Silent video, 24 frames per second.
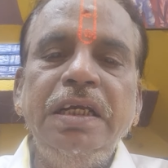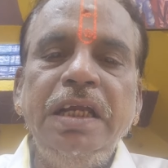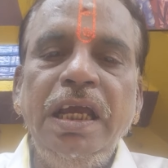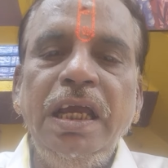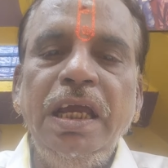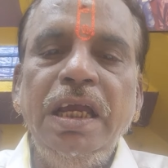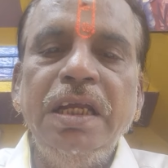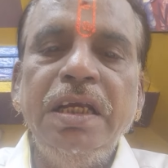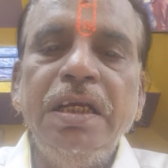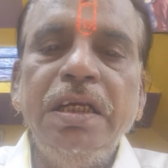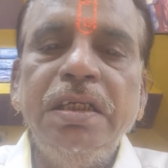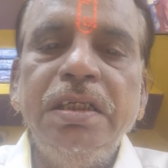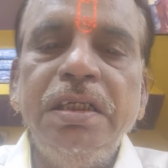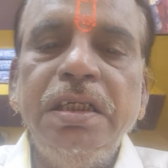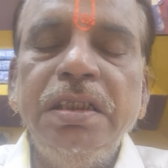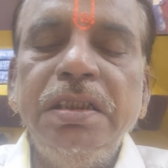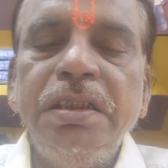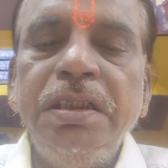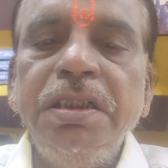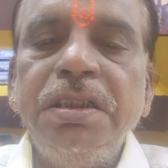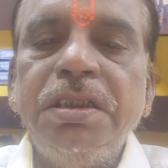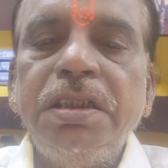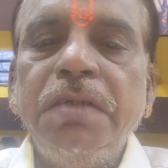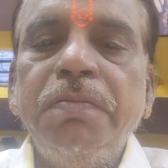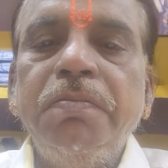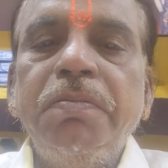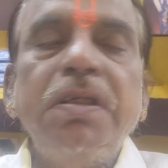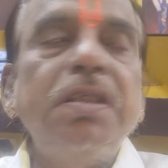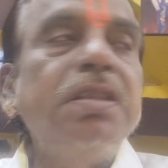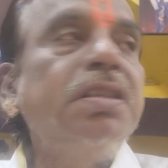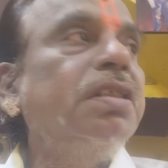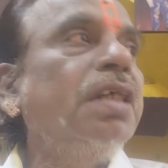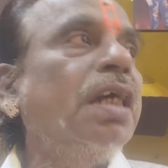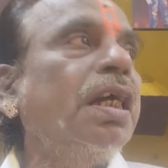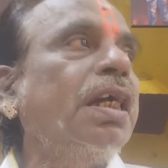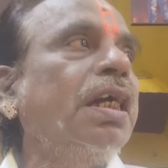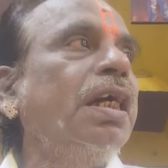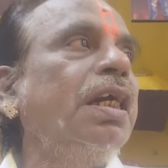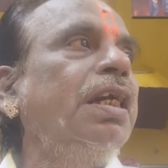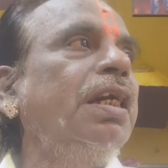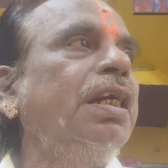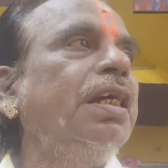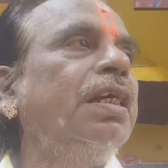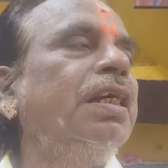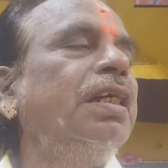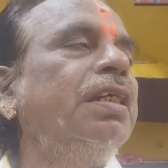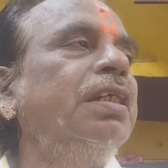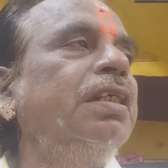day December
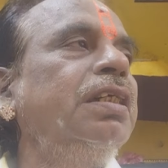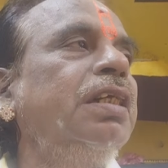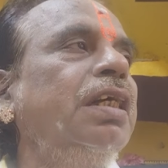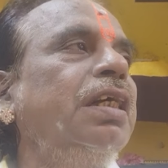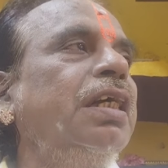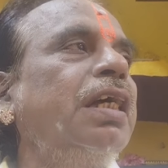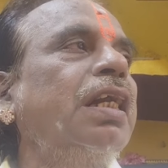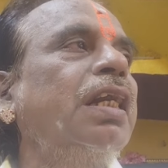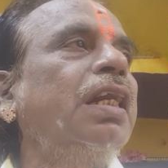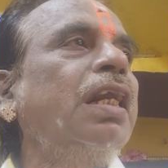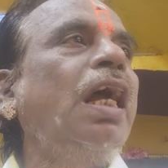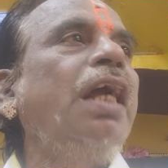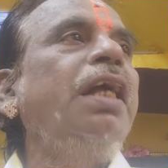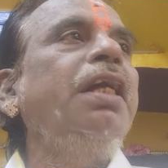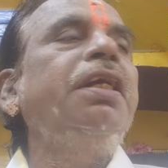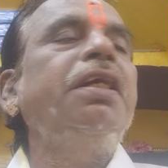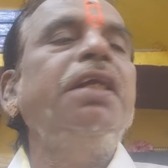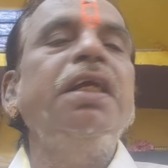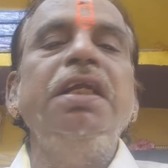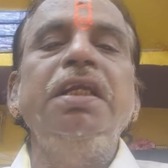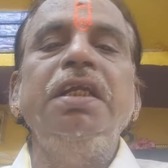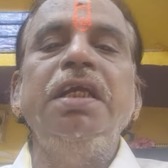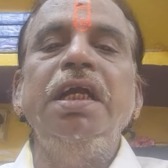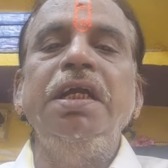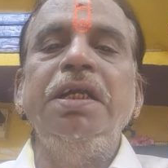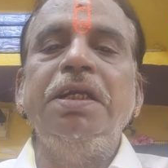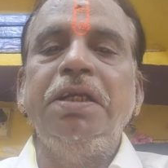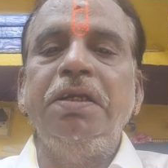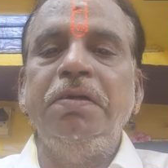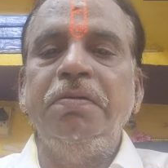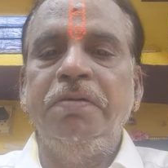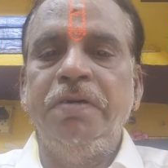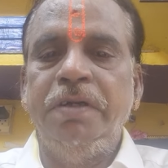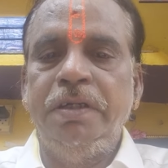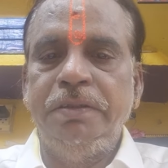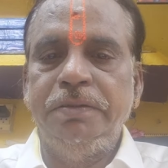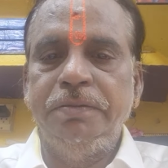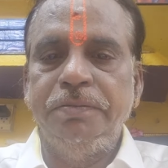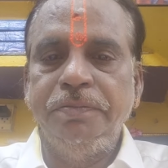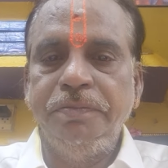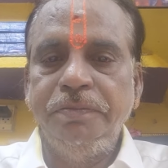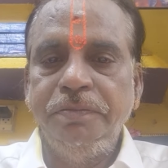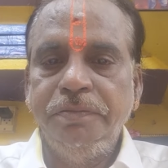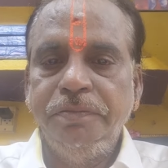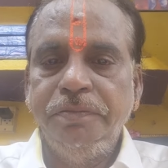2nd in the year 1981